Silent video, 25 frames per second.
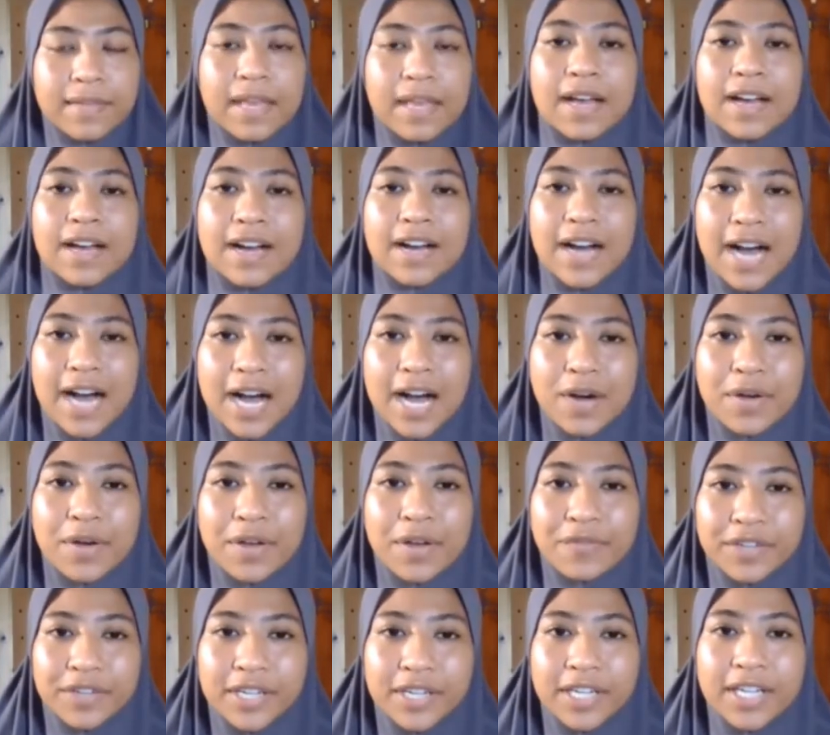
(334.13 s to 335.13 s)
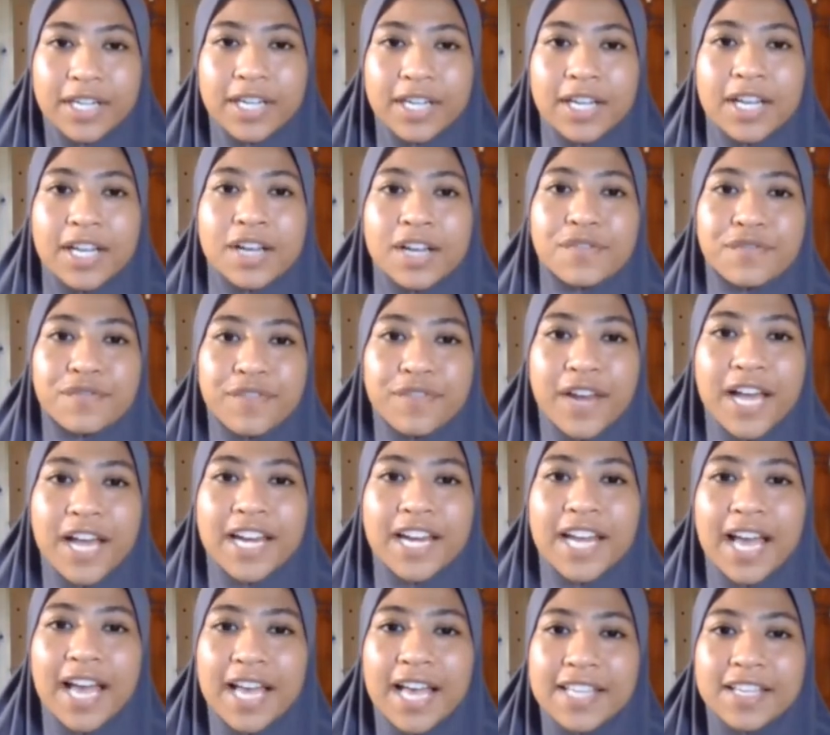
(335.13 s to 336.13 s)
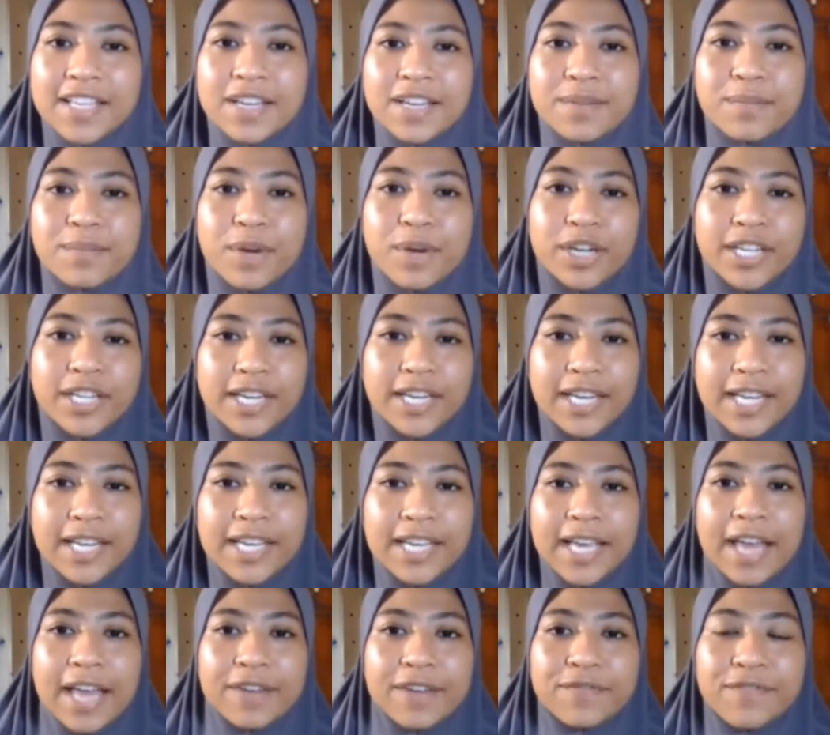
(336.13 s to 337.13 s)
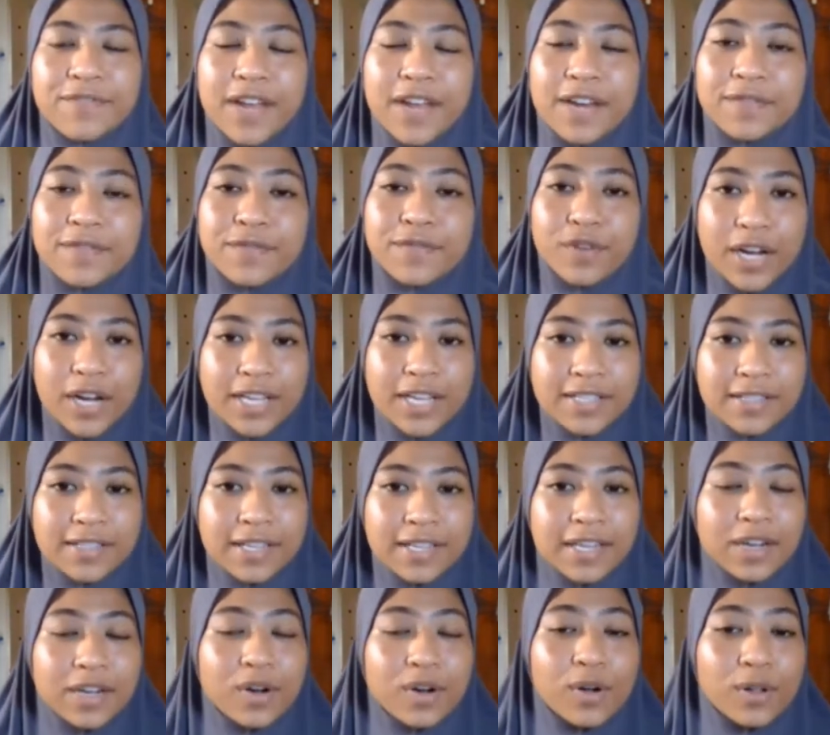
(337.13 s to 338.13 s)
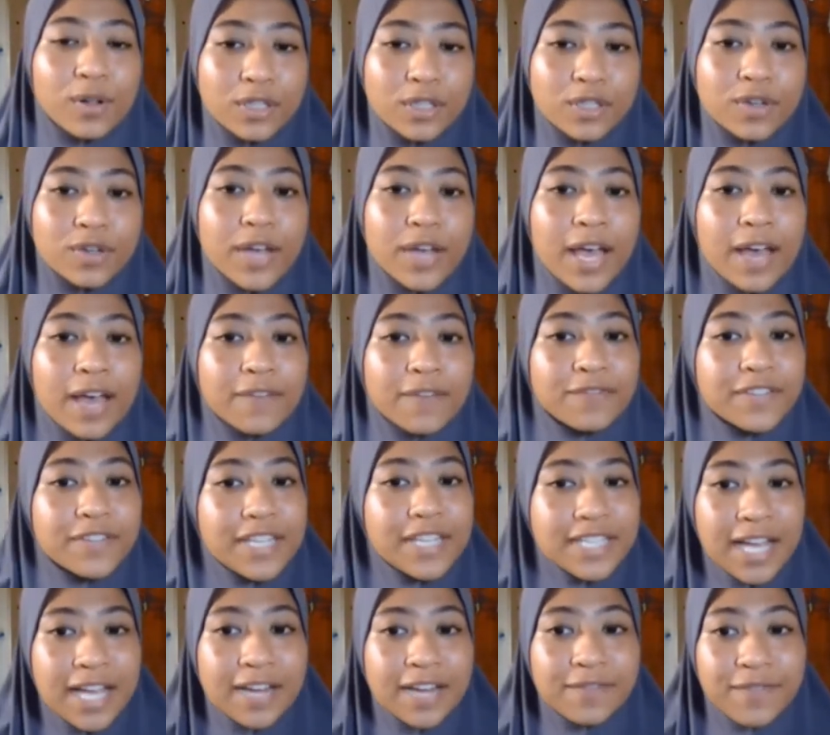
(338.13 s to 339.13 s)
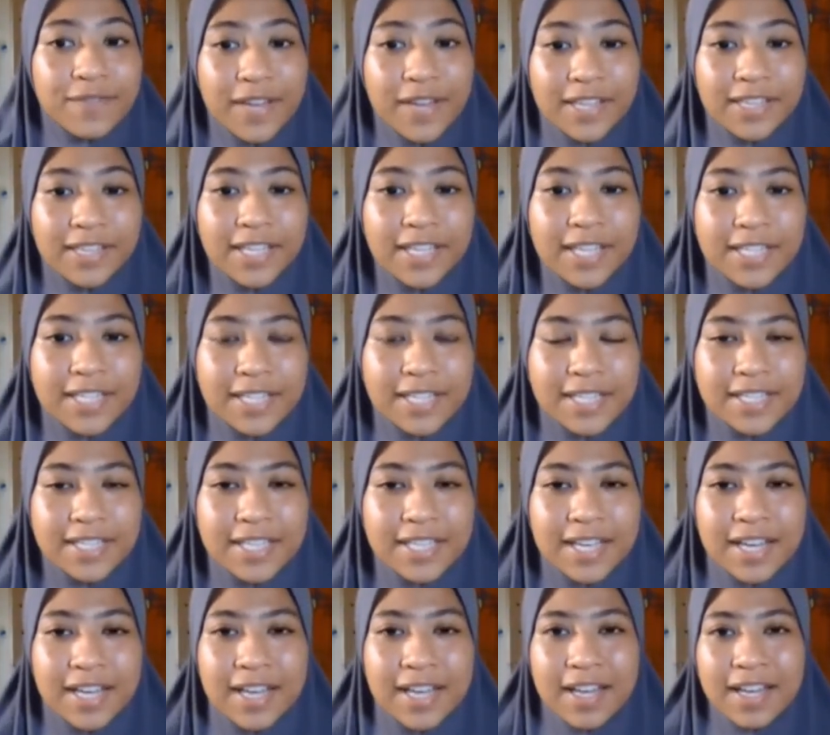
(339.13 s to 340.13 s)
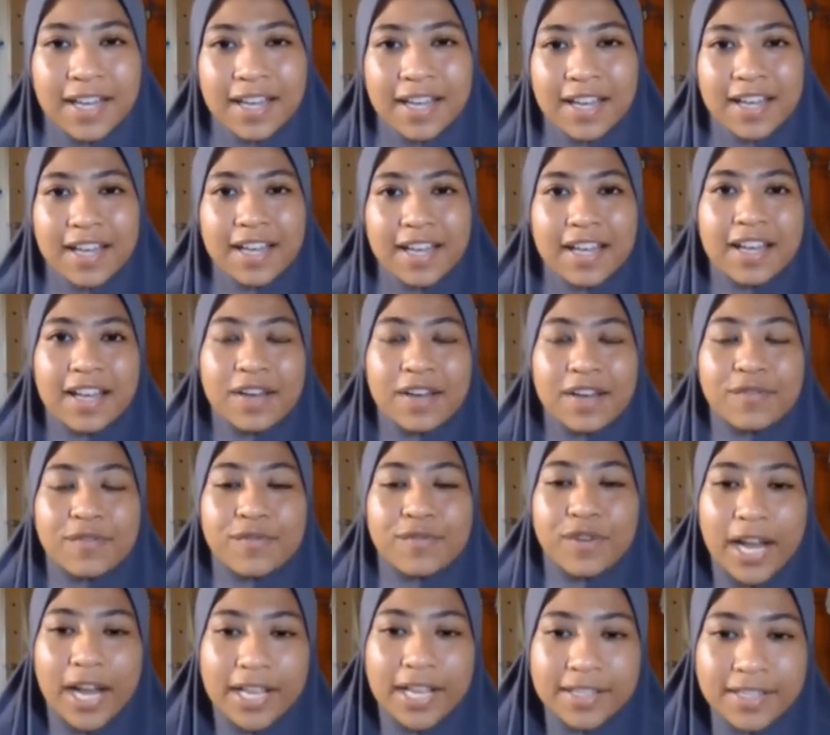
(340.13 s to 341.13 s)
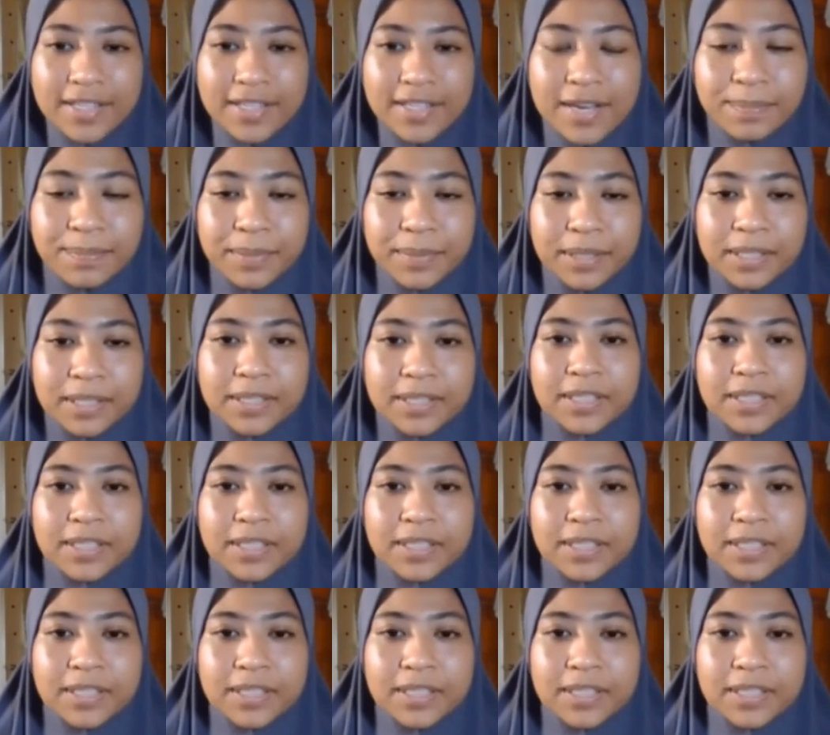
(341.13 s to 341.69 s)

However, flood hazard modeling and flood forecasting also have disadvantages. For example,